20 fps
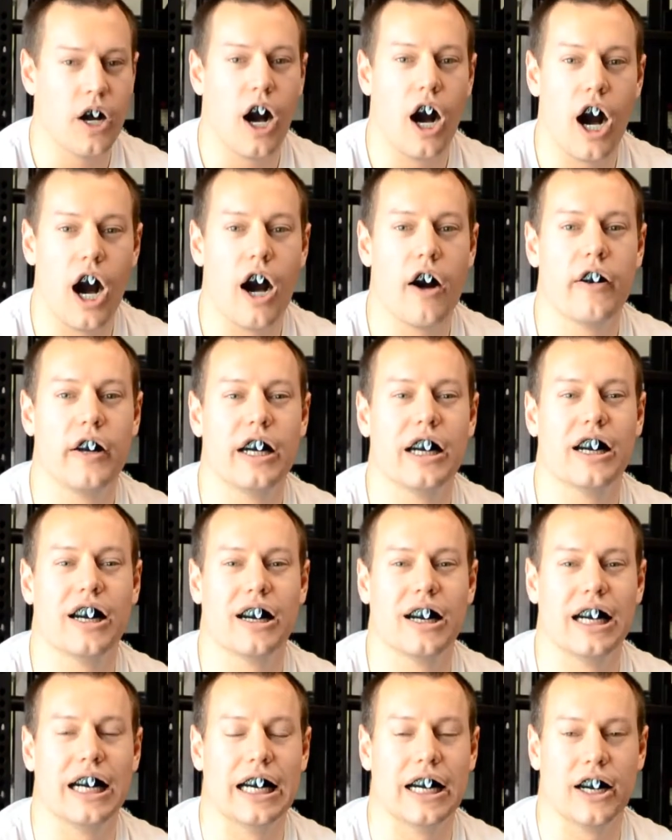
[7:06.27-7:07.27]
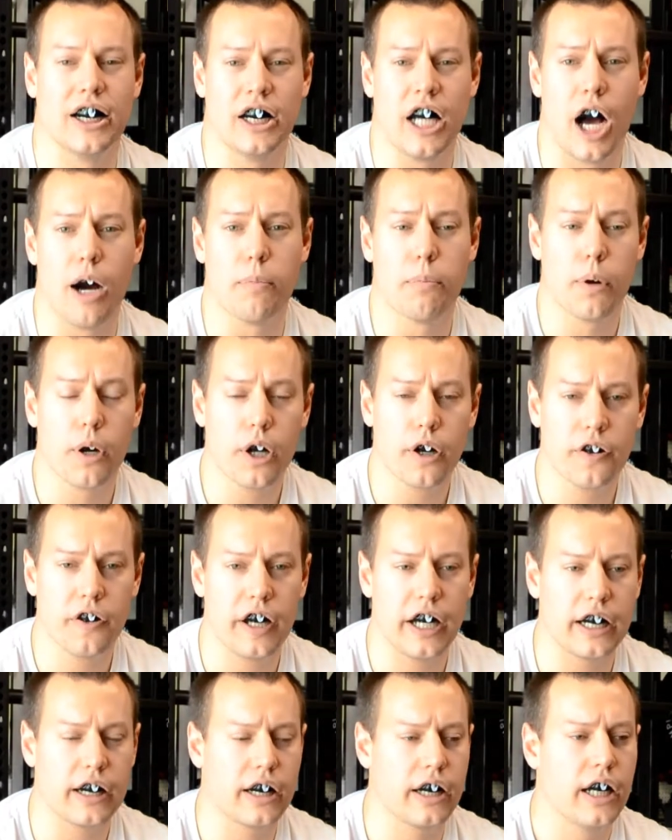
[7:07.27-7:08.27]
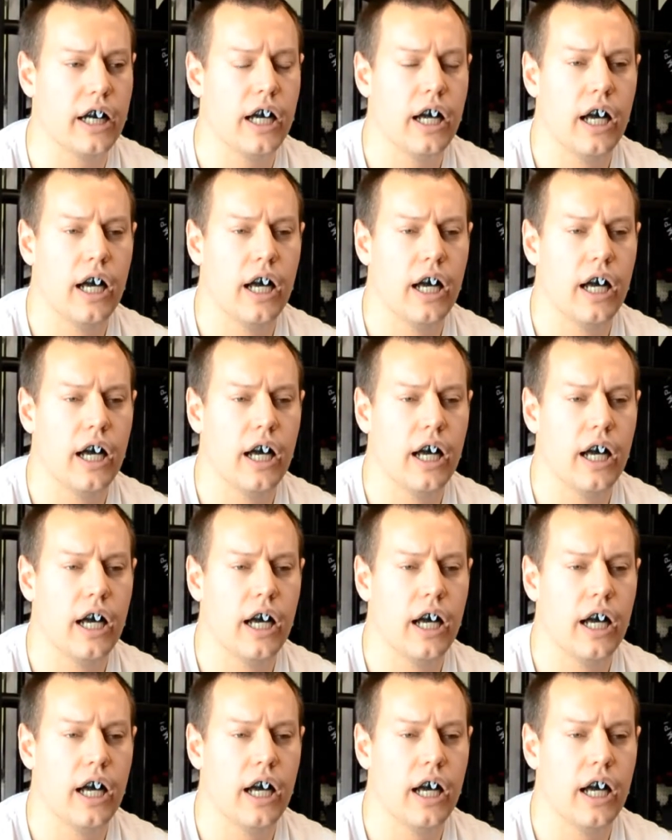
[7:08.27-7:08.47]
Obviously it's not perfect,